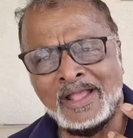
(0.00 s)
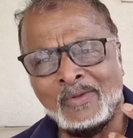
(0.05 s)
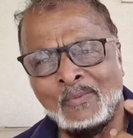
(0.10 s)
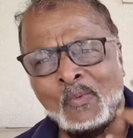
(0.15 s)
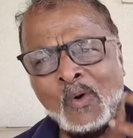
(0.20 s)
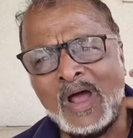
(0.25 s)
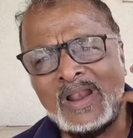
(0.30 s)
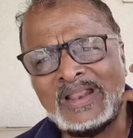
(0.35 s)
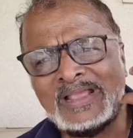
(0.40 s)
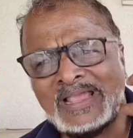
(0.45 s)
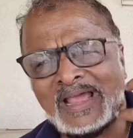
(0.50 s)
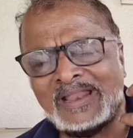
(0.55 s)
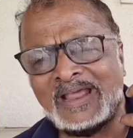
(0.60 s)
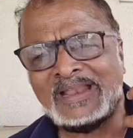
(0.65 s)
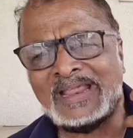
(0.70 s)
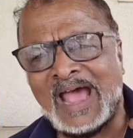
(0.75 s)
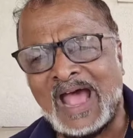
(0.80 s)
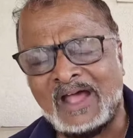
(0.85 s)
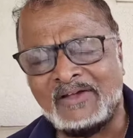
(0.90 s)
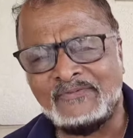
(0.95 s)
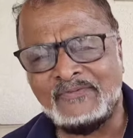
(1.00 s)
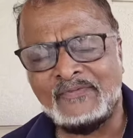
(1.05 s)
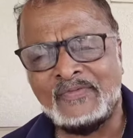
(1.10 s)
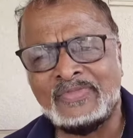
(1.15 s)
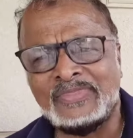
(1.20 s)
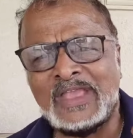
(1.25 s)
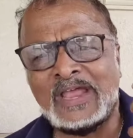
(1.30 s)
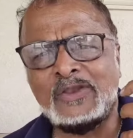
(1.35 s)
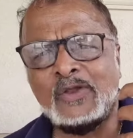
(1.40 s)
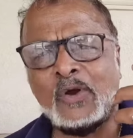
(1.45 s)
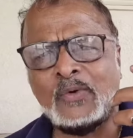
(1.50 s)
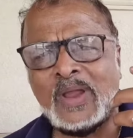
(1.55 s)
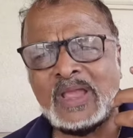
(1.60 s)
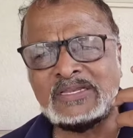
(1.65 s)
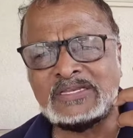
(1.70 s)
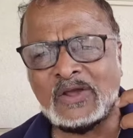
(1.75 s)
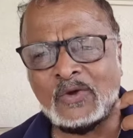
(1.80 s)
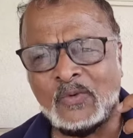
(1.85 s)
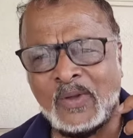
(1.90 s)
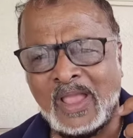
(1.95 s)
One cannot have, they know
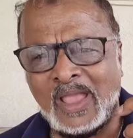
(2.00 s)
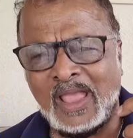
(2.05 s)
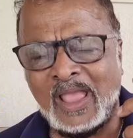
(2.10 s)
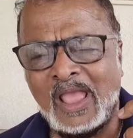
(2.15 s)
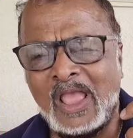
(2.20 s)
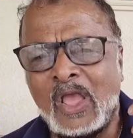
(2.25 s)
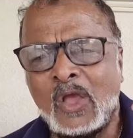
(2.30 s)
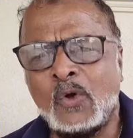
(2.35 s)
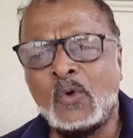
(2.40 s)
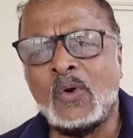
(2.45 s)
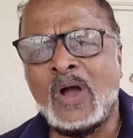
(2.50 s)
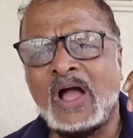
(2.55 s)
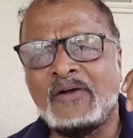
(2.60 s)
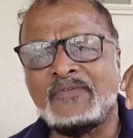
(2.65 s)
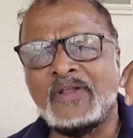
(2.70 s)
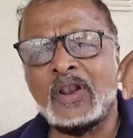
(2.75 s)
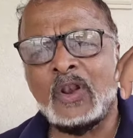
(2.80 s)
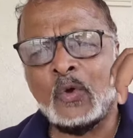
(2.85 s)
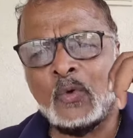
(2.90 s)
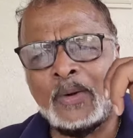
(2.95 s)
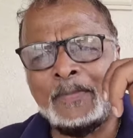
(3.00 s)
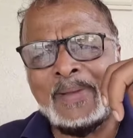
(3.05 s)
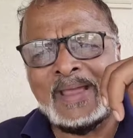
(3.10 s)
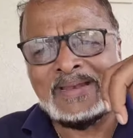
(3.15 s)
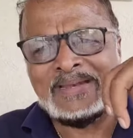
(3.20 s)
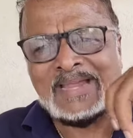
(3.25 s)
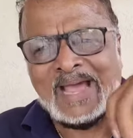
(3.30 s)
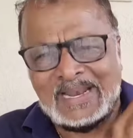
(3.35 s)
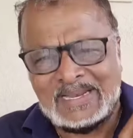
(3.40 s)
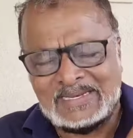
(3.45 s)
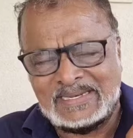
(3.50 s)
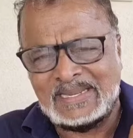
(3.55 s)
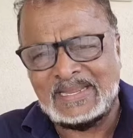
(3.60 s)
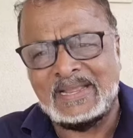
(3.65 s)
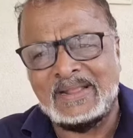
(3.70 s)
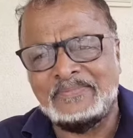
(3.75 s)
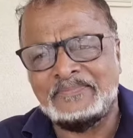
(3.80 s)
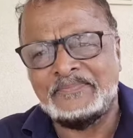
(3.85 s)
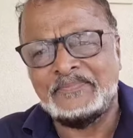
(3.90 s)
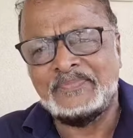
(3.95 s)
right away who have a lower mentality,
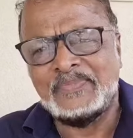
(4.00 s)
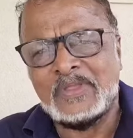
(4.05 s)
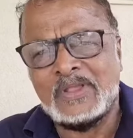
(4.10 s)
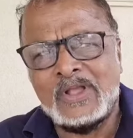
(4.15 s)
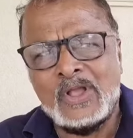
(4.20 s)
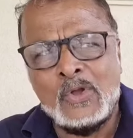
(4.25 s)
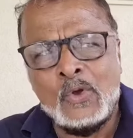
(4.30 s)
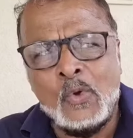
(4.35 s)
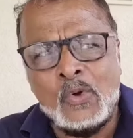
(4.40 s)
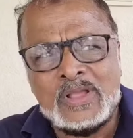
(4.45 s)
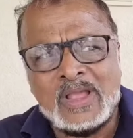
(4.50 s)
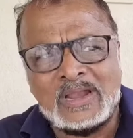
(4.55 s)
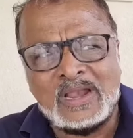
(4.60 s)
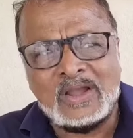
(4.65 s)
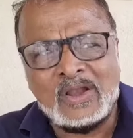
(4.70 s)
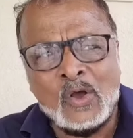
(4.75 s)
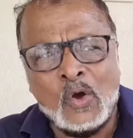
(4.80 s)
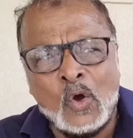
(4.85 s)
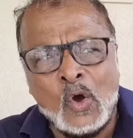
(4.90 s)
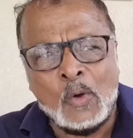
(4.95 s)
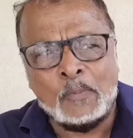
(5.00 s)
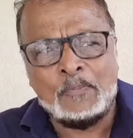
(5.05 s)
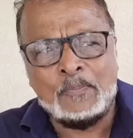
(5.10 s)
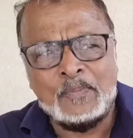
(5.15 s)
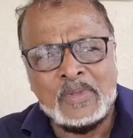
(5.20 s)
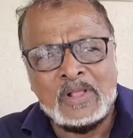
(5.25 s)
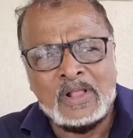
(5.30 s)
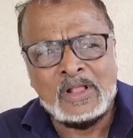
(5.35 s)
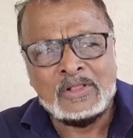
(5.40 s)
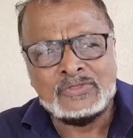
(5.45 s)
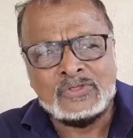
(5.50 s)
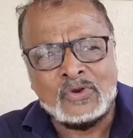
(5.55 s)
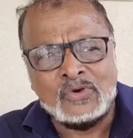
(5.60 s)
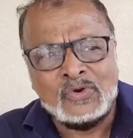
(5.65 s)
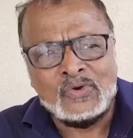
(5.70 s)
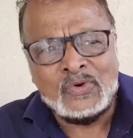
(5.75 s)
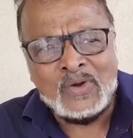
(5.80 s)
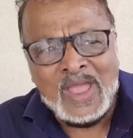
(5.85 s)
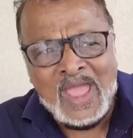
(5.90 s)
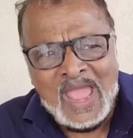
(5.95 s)
who cannot hope to
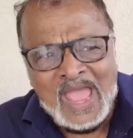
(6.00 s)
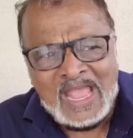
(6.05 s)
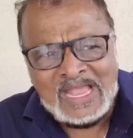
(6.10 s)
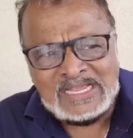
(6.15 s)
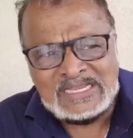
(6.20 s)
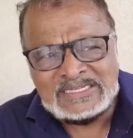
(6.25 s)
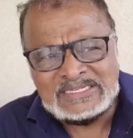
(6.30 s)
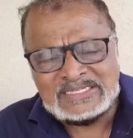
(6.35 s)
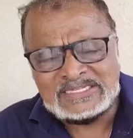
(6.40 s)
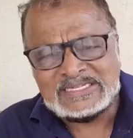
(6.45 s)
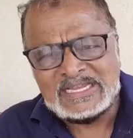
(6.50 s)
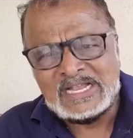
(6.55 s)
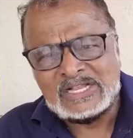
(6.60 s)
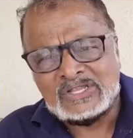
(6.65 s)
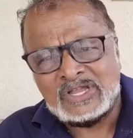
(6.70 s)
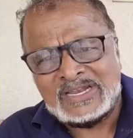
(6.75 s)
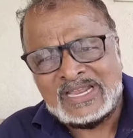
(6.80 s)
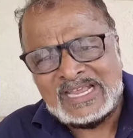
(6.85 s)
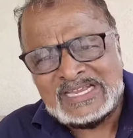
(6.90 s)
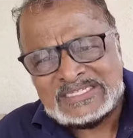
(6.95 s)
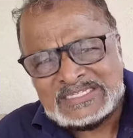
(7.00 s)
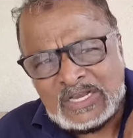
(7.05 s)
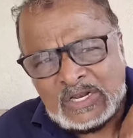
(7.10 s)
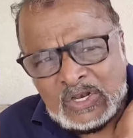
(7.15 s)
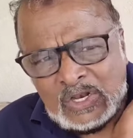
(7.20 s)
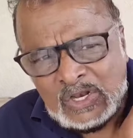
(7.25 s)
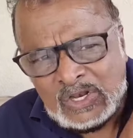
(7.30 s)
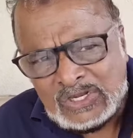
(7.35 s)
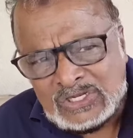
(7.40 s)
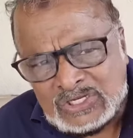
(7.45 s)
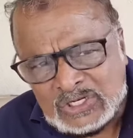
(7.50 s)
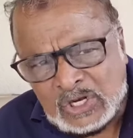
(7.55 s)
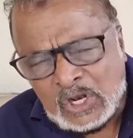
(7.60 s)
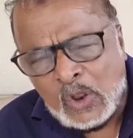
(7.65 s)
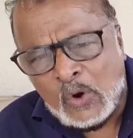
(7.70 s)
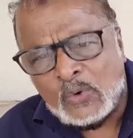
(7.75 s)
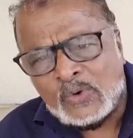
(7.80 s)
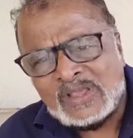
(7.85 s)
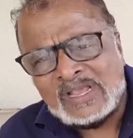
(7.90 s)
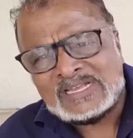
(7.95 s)
raise to these
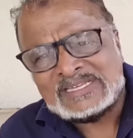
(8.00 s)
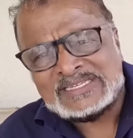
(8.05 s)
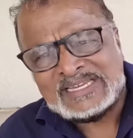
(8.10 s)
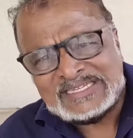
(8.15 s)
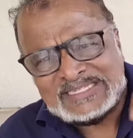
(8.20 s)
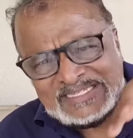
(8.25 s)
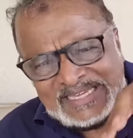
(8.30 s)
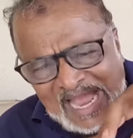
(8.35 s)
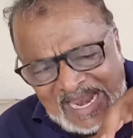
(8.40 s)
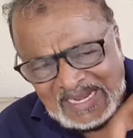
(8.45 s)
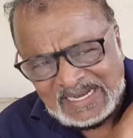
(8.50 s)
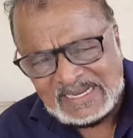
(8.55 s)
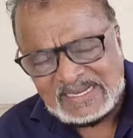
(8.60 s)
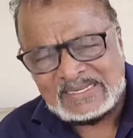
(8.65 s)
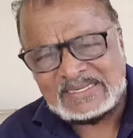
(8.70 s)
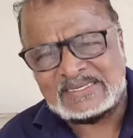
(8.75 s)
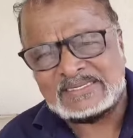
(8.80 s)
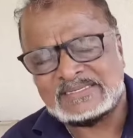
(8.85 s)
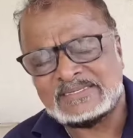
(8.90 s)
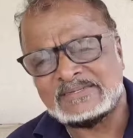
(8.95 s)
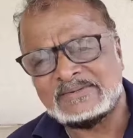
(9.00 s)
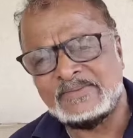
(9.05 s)
glorious standards